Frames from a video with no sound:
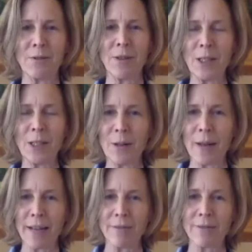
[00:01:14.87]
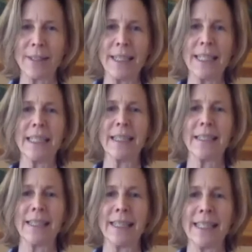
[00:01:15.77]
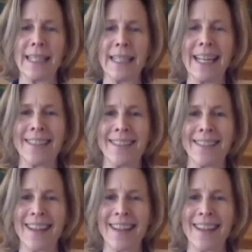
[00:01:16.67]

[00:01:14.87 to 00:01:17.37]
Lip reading: follow every detailed